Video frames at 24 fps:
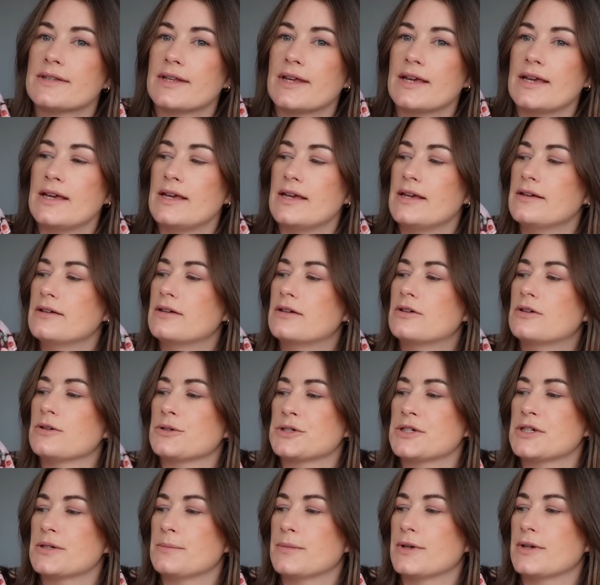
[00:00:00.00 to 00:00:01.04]
the
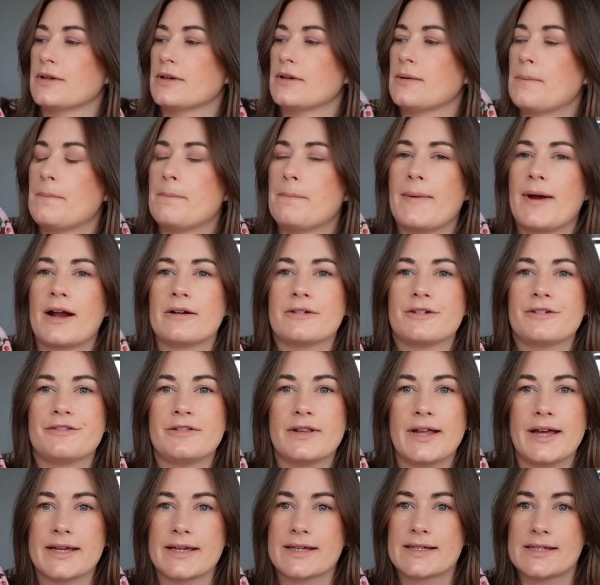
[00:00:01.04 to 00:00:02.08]
Gutterman
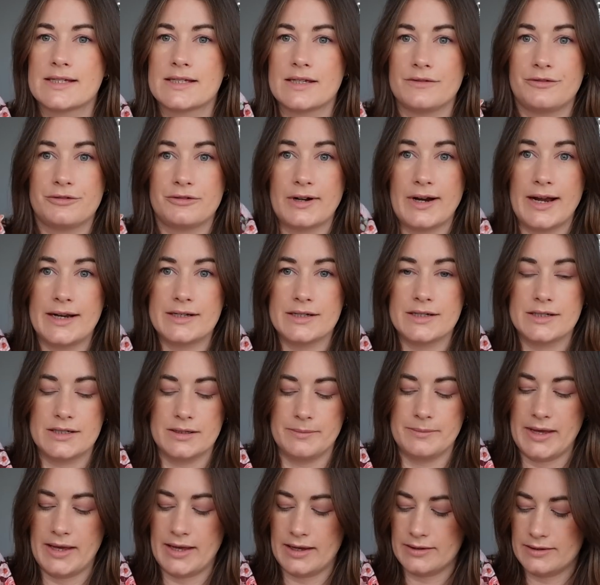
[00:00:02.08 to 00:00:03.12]
Mariflex thread to
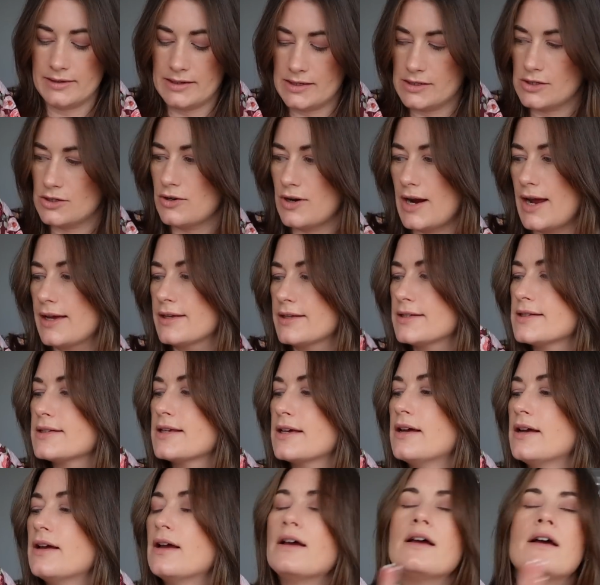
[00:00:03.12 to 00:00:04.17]
make this dress.
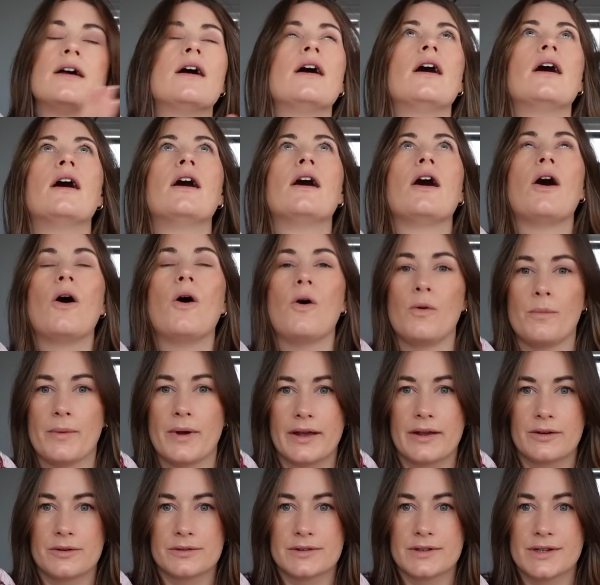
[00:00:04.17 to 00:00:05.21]
Oh
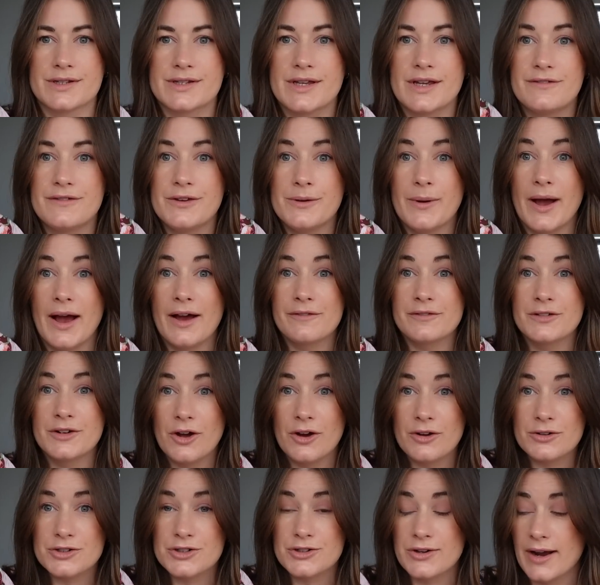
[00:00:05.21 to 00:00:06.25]
my goodness, if you have
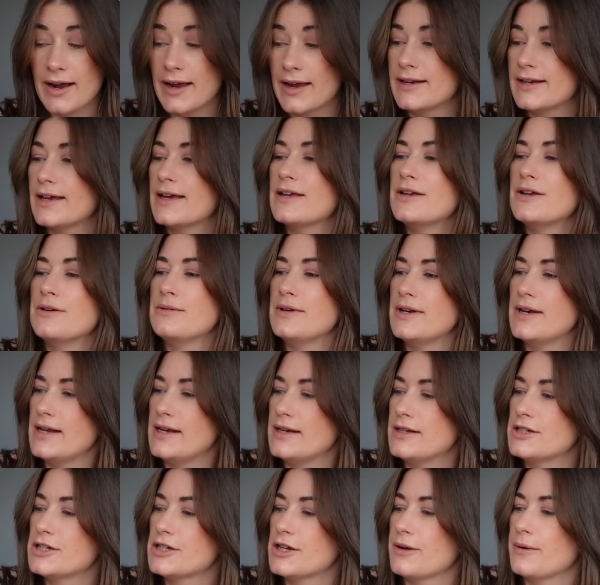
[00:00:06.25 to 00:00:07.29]
not tried it, you
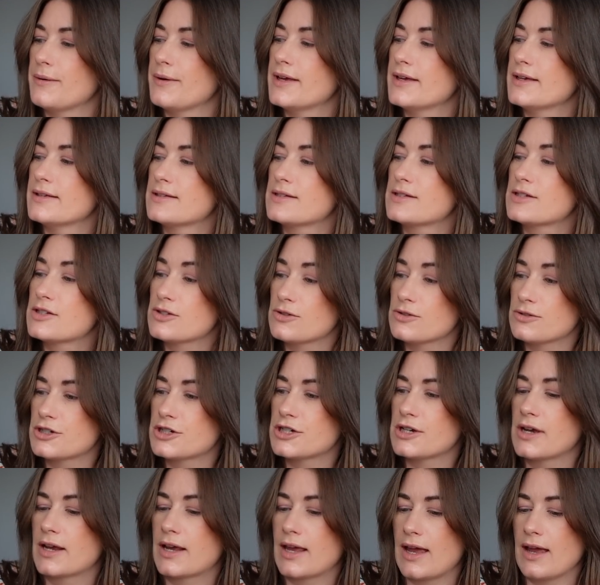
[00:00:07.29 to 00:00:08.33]
need to. It is
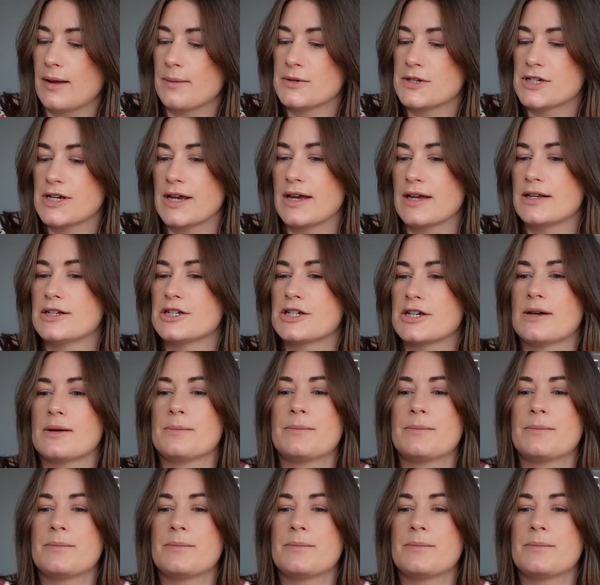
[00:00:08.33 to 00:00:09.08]
such a game changer